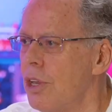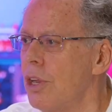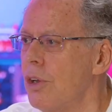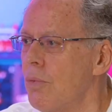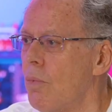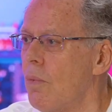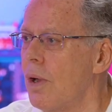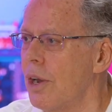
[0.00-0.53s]

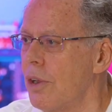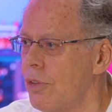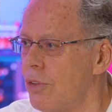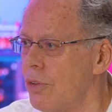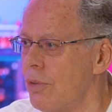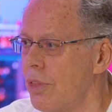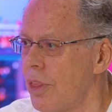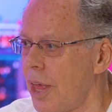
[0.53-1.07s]
didn't want to
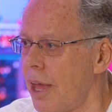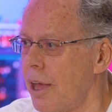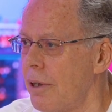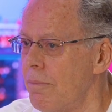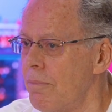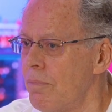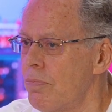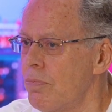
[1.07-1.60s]
do that.
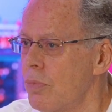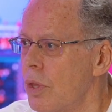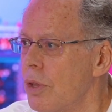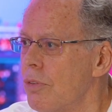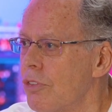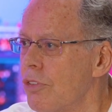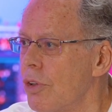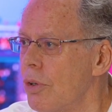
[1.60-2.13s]

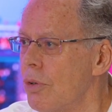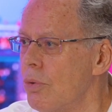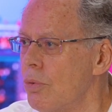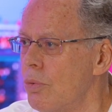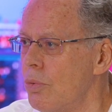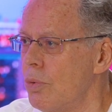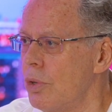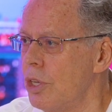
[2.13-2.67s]
So
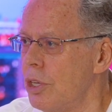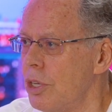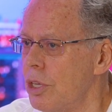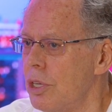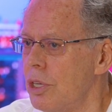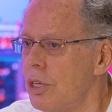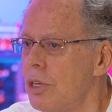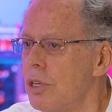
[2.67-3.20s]

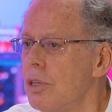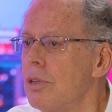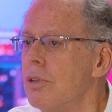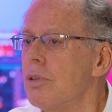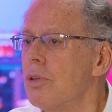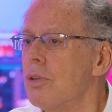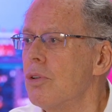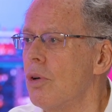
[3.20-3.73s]

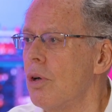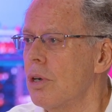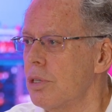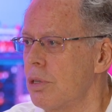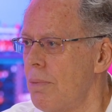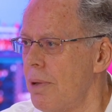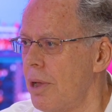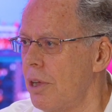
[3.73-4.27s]
we
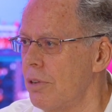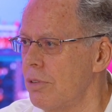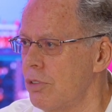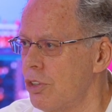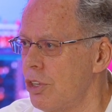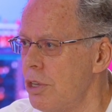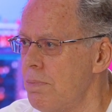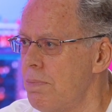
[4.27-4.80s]
talked about
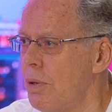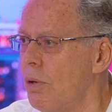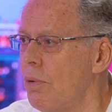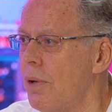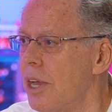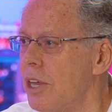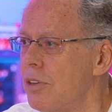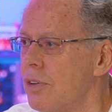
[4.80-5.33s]

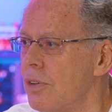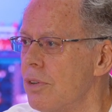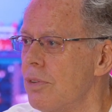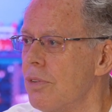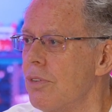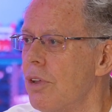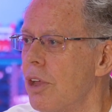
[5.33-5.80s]
TPO agents,